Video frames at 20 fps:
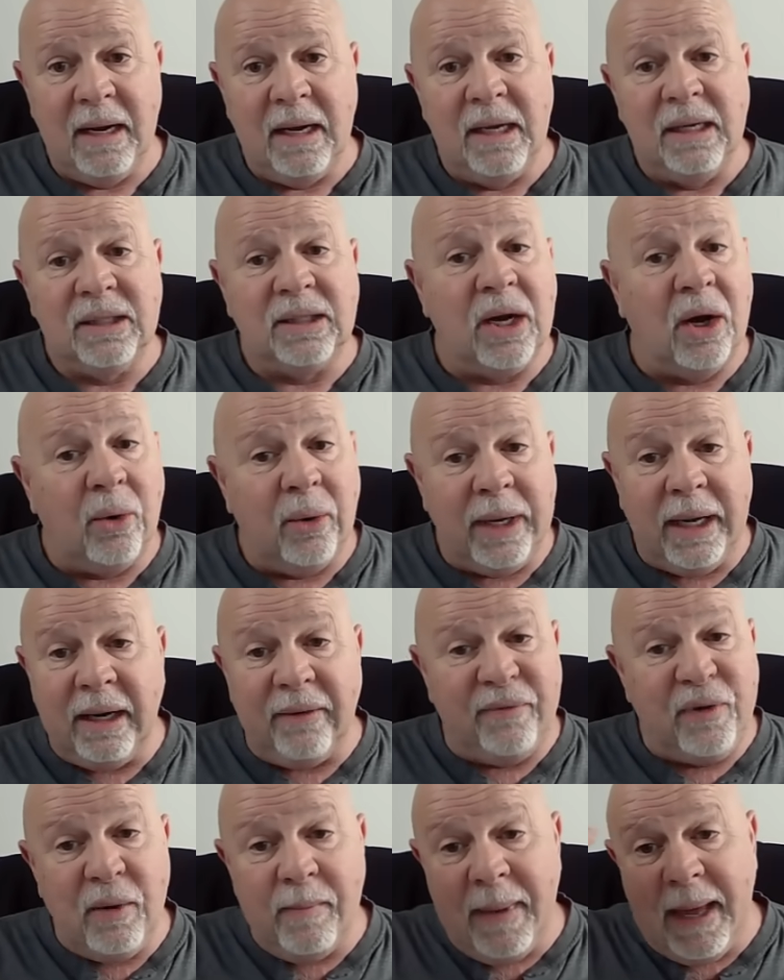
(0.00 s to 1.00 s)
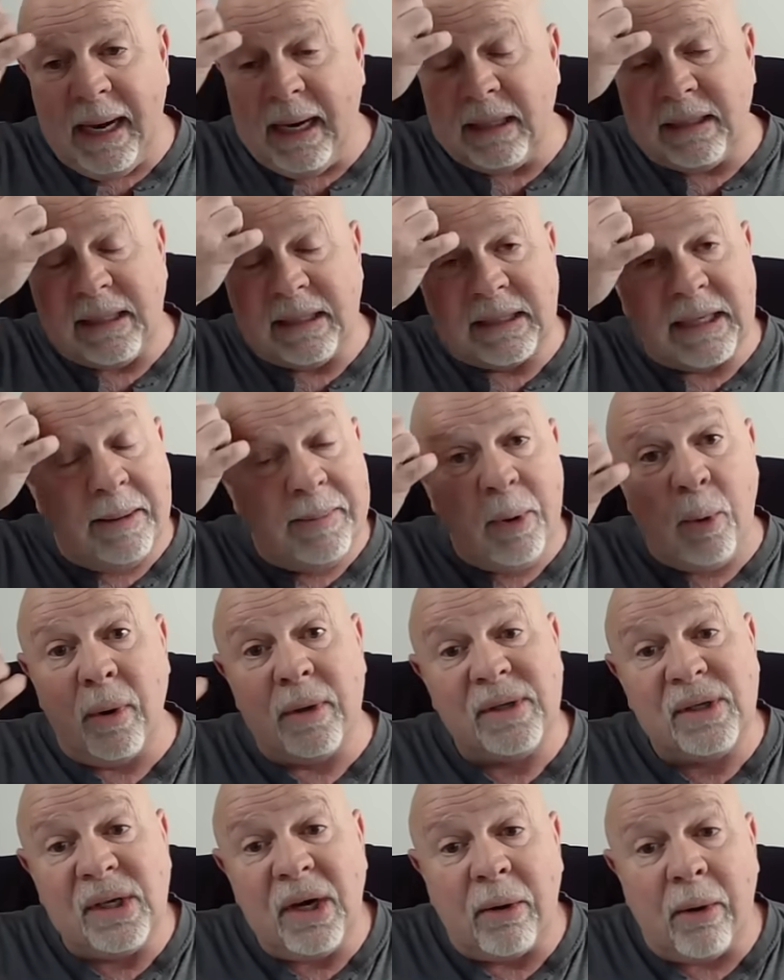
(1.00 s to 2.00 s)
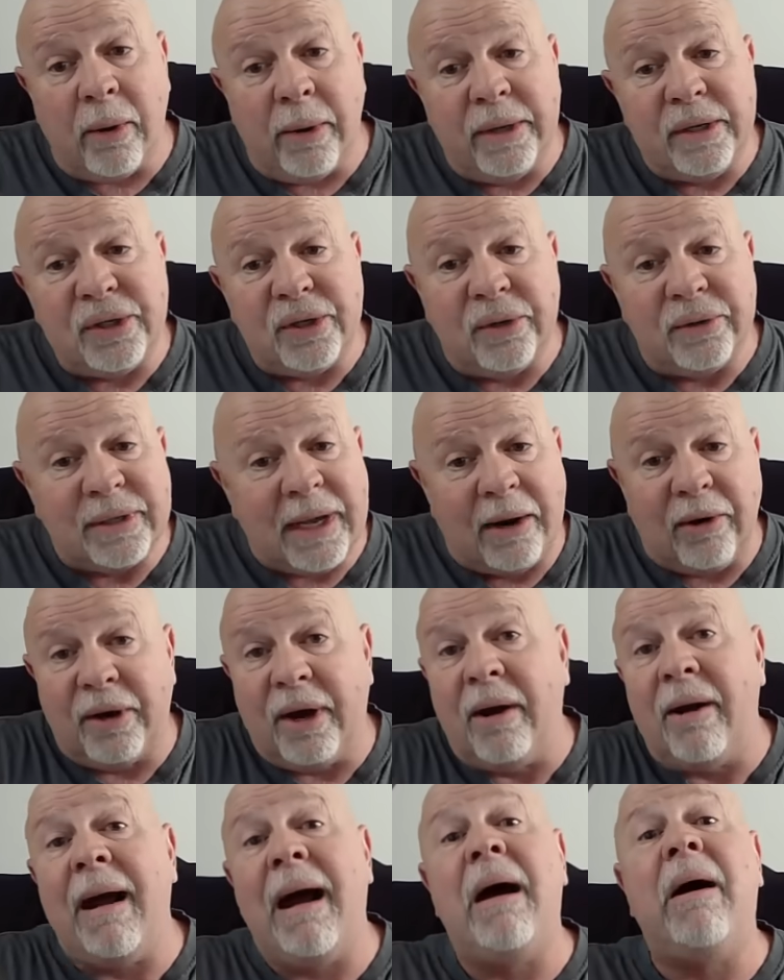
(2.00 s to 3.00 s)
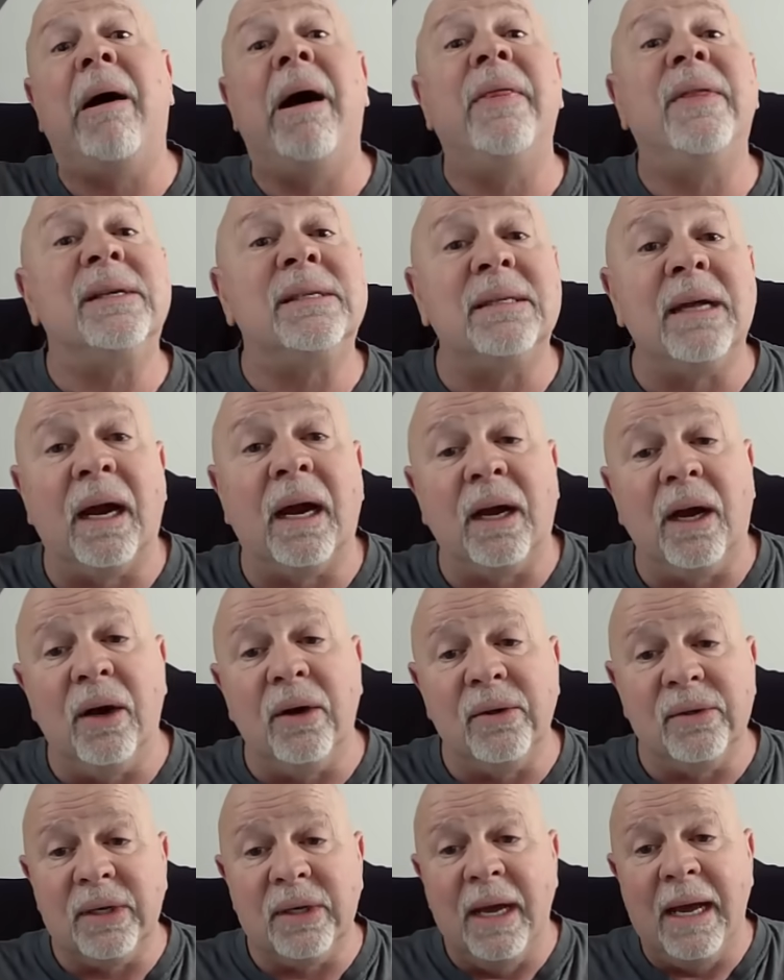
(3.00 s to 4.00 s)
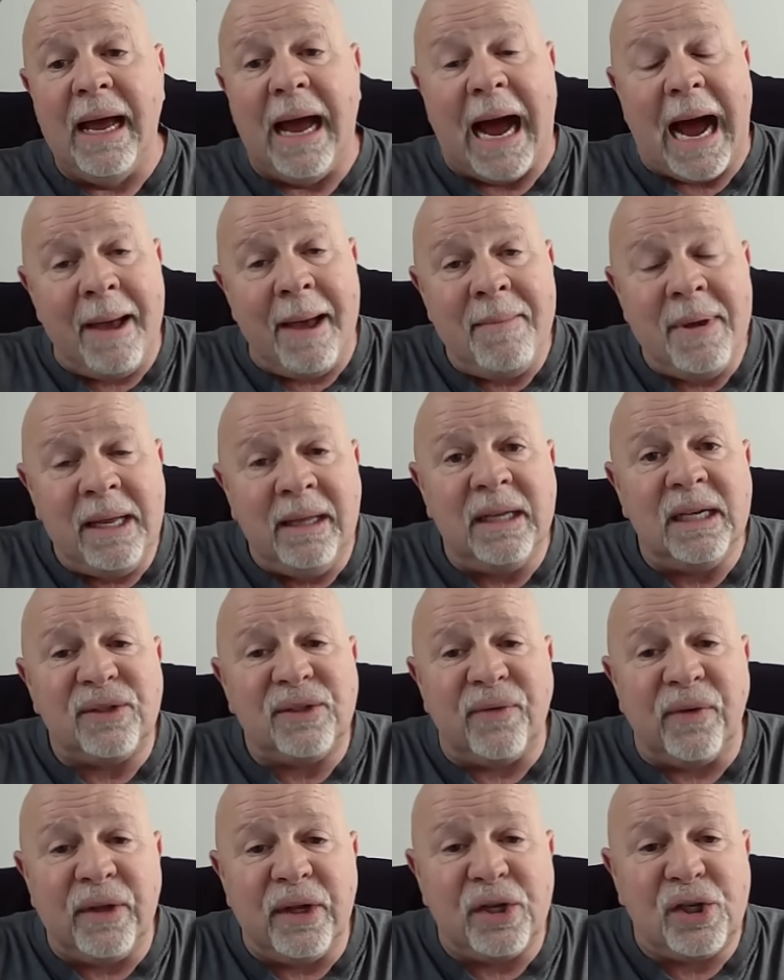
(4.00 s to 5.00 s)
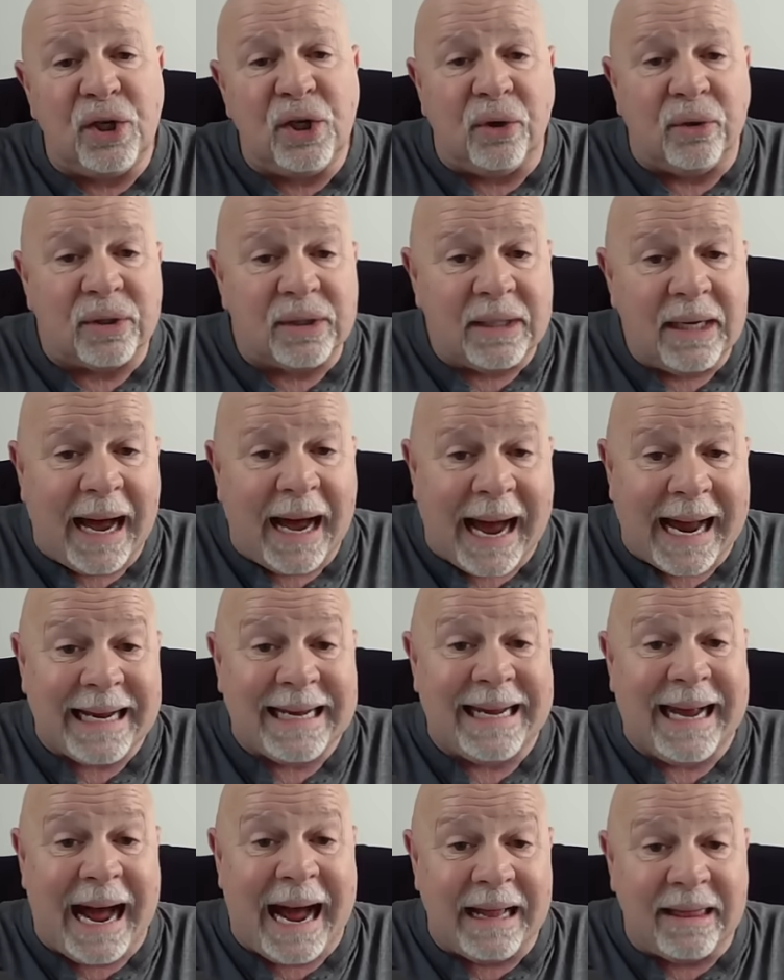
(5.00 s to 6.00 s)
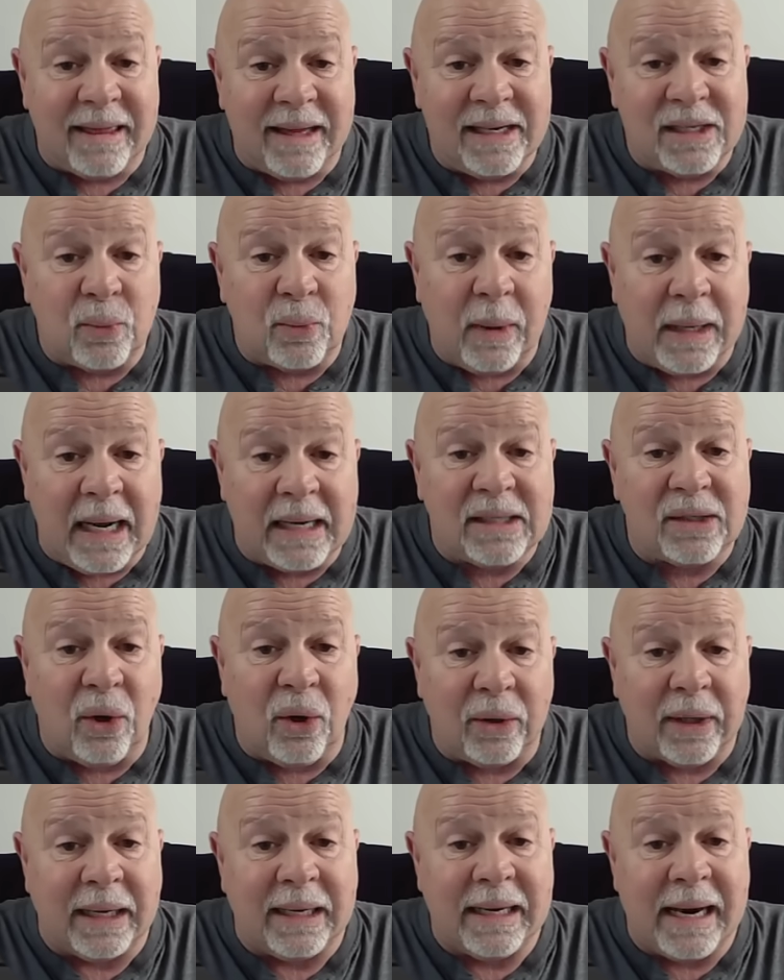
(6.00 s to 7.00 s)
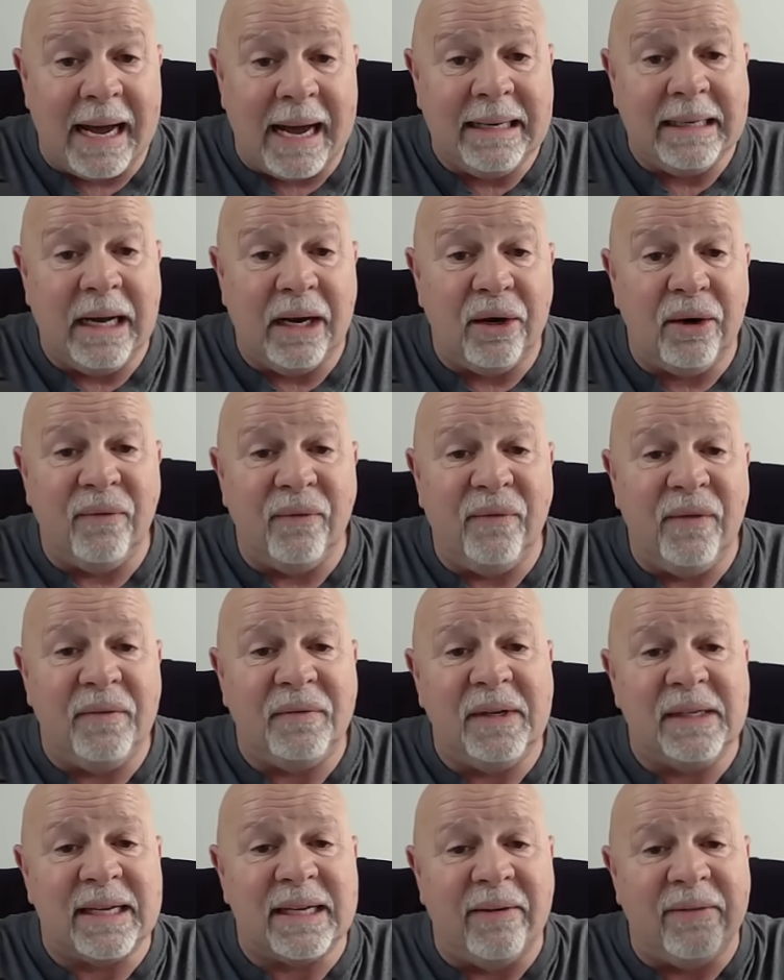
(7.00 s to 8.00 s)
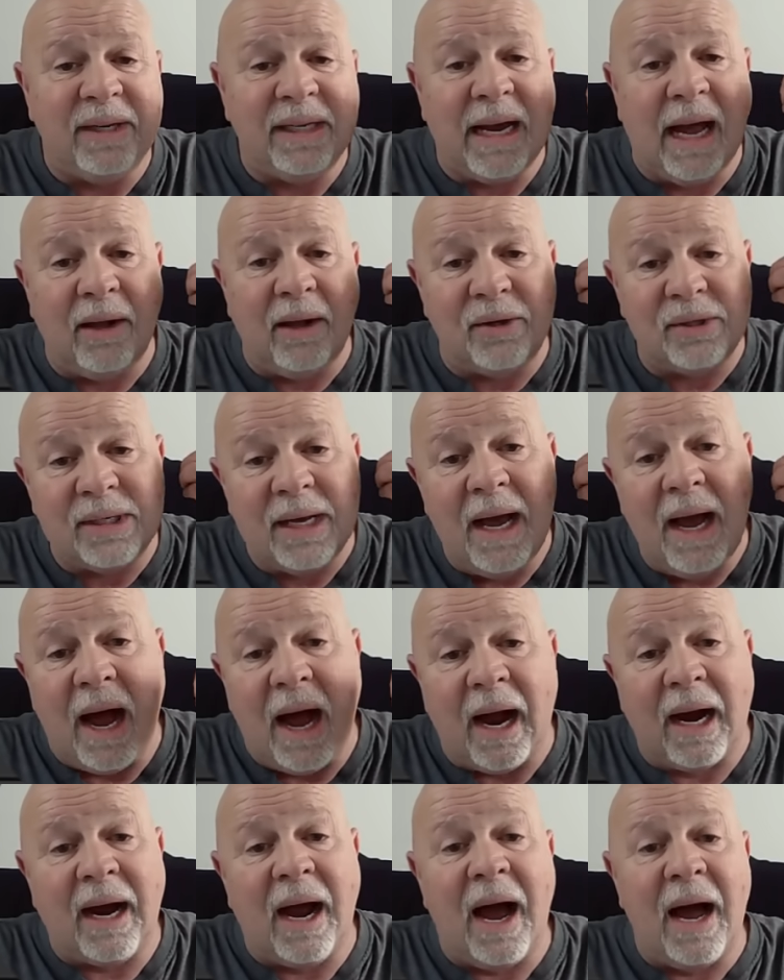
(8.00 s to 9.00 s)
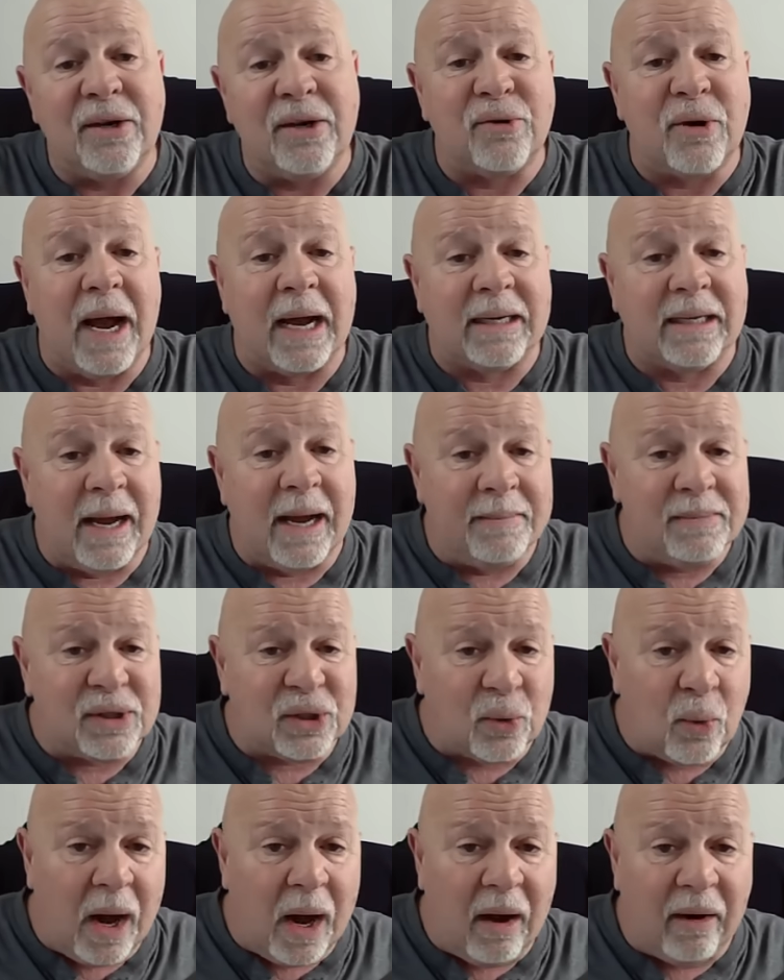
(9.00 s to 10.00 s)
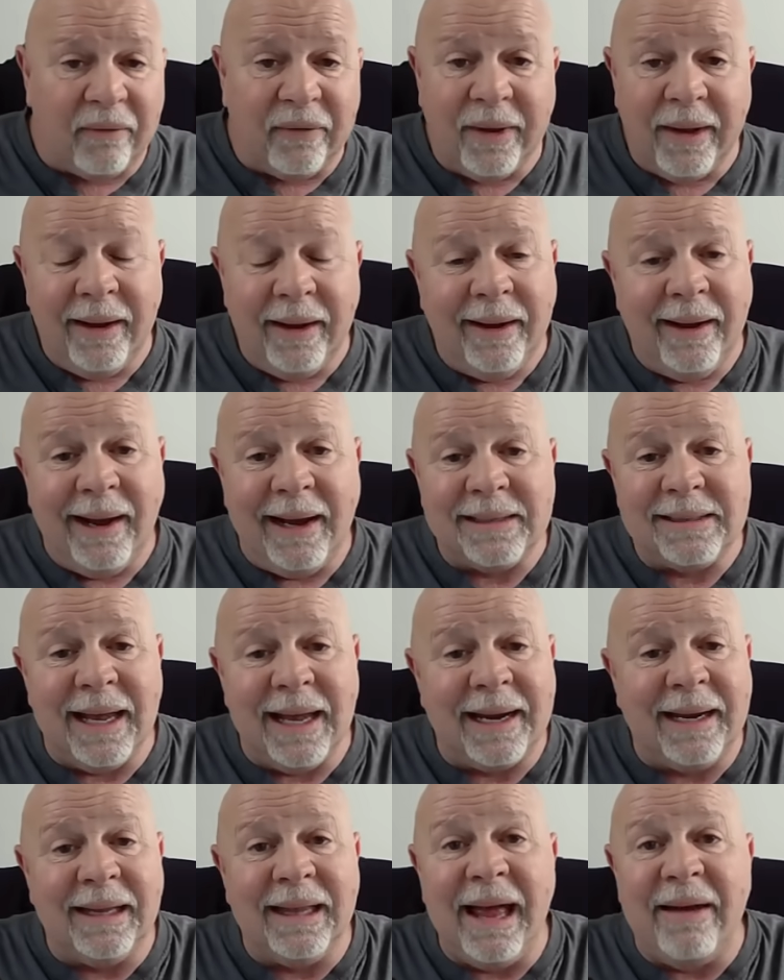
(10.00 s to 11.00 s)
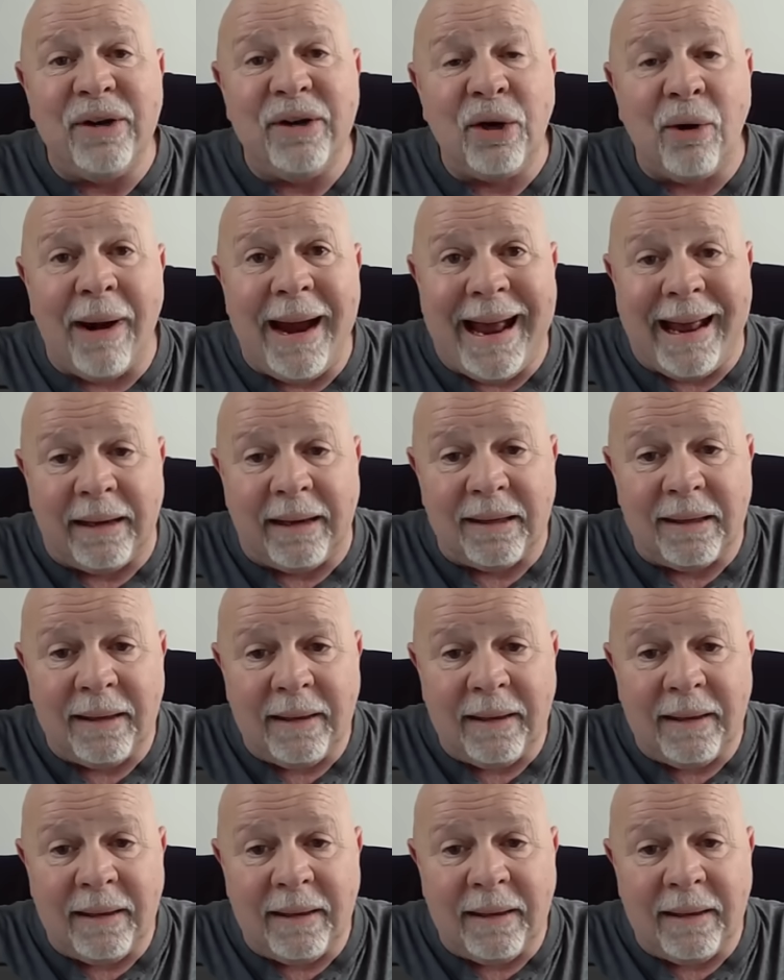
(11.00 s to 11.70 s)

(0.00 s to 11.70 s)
So in a few minutes, it's going to be worth $0 in juice. I don't care how high this stock goes. I'm in this for the juice. I got this when I sold it, $957 a contract times 12. That's like 11 grand.